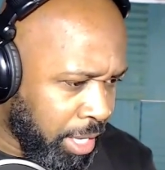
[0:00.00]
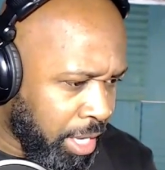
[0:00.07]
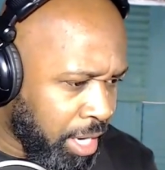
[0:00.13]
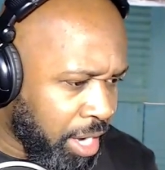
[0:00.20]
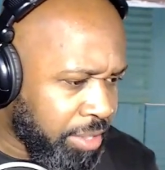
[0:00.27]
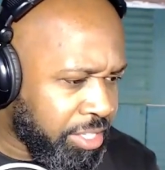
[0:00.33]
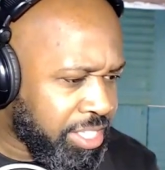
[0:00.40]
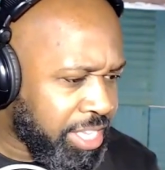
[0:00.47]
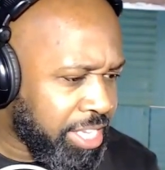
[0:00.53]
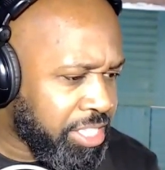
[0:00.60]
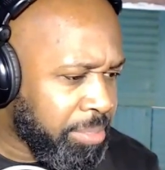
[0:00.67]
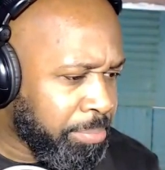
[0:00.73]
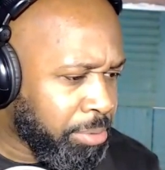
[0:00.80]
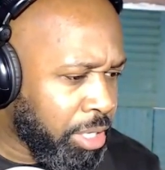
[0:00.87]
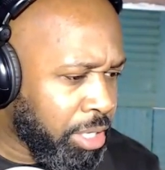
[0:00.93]
Other states
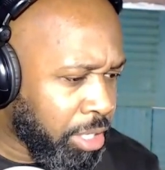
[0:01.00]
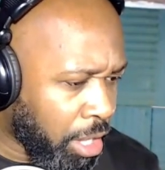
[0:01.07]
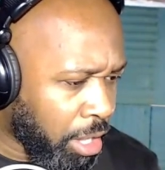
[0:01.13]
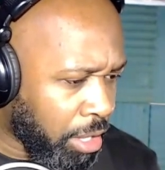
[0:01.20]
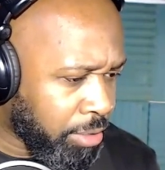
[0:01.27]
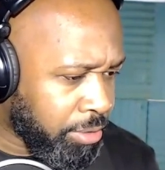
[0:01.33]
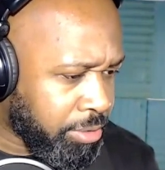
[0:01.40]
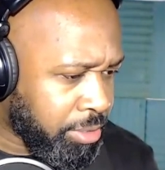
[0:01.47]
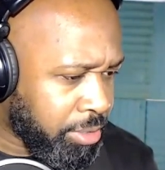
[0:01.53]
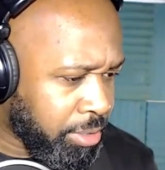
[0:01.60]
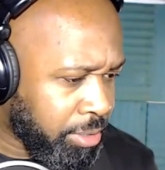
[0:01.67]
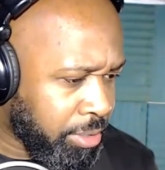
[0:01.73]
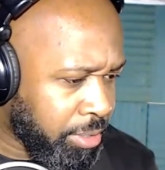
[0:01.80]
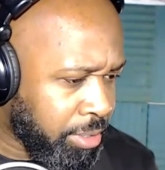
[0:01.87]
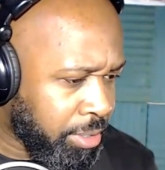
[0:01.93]
employ laws
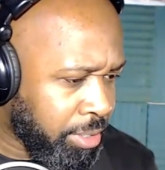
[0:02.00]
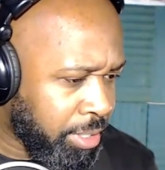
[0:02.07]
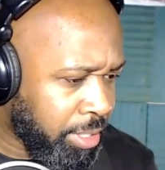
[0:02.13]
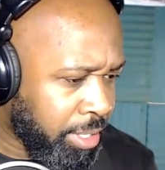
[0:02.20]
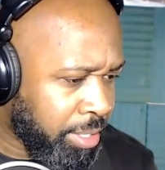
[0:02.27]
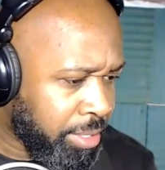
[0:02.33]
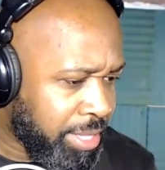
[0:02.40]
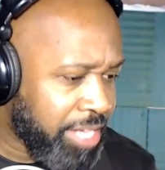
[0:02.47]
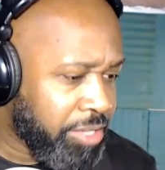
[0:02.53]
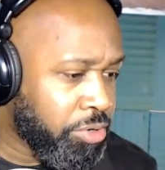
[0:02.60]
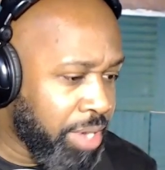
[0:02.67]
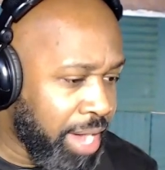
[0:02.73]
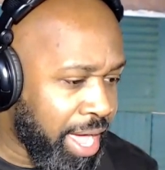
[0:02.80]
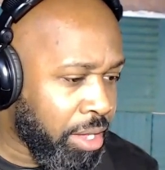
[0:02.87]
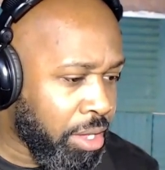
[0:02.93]
that do
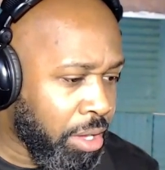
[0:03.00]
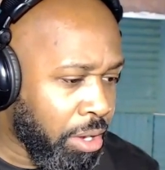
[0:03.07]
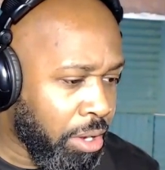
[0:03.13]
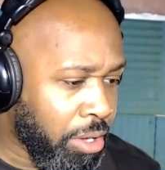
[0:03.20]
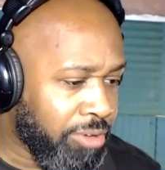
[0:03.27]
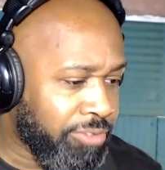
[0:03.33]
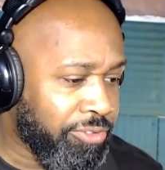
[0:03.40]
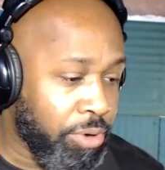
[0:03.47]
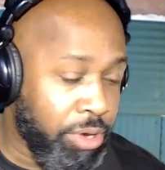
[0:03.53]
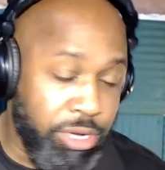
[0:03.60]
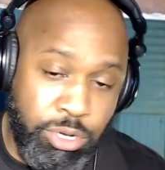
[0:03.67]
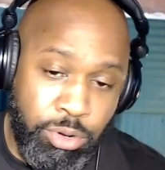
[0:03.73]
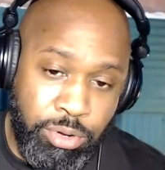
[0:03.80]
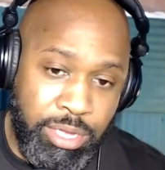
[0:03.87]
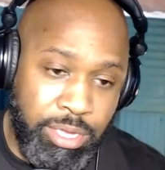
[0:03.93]
not call for a
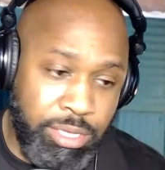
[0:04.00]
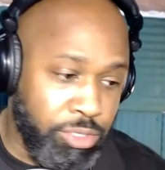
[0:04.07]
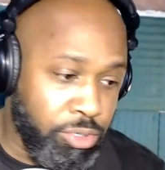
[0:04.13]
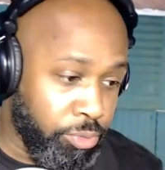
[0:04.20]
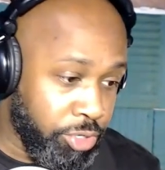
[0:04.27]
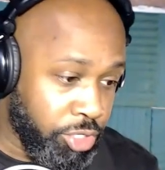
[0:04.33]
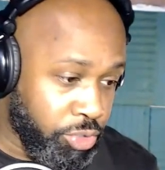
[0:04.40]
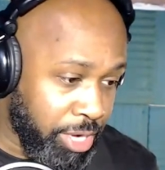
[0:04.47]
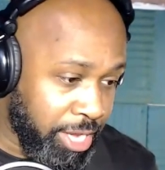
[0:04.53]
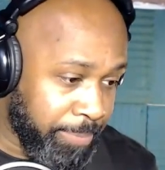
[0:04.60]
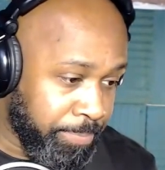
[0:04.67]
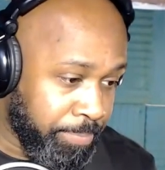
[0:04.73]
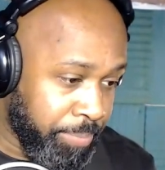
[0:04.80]
duty to retreat.